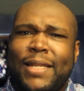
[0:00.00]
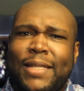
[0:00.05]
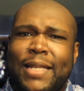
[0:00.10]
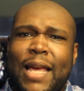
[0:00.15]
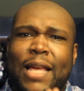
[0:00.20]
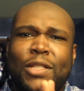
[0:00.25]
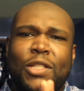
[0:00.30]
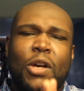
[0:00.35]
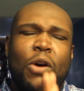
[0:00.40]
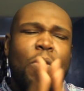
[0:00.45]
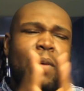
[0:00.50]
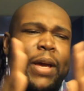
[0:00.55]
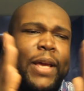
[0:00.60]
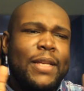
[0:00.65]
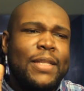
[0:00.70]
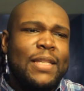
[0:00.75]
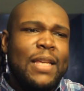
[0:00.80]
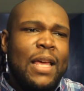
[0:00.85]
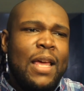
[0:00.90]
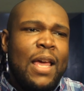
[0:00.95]
as
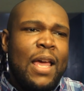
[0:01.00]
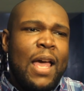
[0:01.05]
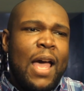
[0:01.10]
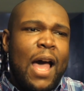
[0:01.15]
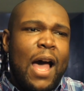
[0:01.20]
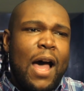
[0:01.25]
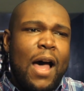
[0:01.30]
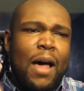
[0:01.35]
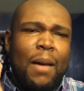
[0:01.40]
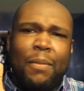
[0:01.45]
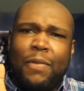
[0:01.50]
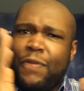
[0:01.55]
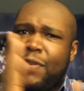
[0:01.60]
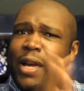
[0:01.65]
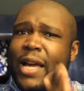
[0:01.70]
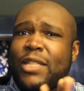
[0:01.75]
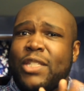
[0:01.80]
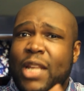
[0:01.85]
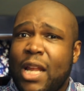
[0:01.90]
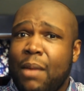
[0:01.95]
always, if you
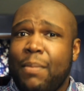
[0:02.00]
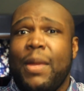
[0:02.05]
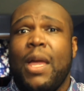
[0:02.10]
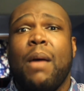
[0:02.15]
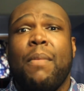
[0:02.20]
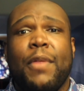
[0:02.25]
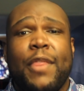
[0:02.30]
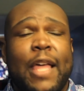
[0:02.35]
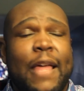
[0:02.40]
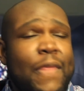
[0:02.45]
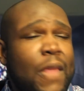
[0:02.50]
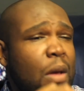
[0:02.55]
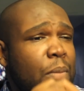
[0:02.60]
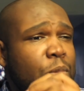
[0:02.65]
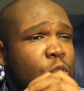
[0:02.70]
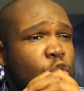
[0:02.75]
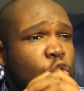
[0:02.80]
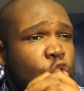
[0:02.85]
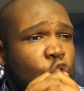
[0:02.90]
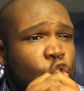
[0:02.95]
guys could help me out with that, that would
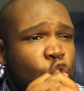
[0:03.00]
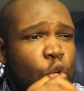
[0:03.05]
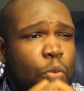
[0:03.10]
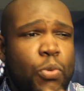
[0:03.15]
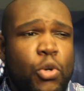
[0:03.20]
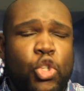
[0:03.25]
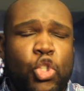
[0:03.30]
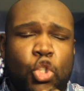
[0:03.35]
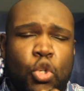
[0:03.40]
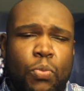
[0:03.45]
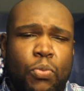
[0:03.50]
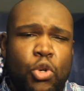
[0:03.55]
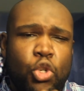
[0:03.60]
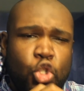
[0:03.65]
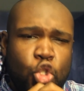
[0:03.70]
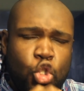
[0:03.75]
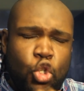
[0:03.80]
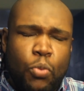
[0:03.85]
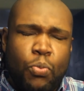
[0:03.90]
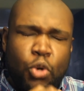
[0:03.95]
be super
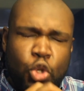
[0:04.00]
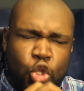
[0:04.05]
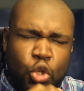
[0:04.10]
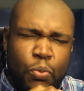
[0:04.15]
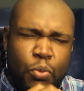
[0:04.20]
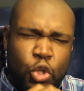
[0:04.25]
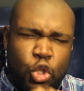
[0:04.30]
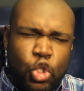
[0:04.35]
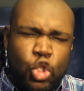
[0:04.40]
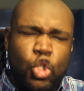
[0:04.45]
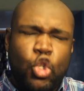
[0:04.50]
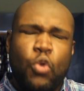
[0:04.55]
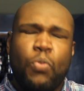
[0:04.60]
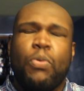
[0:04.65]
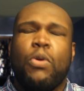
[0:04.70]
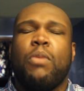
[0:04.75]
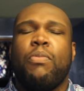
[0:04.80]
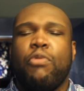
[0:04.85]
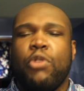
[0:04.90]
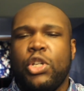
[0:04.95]

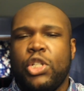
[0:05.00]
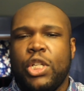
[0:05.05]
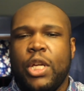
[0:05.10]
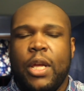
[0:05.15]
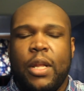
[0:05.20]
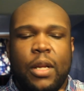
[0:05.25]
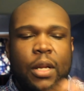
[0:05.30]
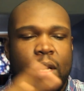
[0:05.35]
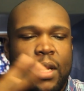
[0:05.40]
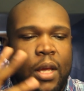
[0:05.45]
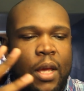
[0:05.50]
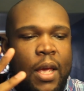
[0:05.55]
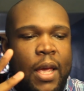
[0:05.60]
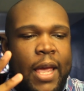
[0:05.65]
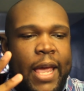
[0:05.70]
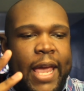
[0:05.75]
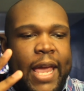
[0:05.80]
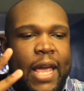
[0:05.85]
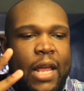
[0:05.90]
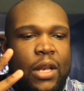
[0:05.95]
appreciated.
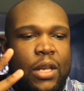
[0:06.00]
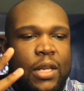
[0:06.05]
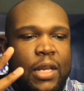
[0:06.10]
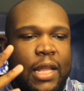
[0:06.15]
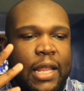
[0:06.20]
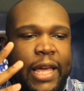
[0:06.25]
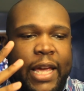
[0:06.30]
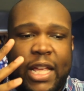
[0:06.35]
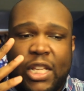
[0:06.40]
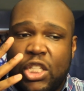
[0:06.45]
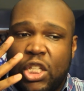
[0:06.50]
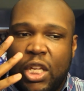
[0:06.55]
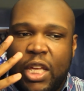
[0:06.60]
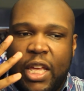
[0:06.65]
And like, it's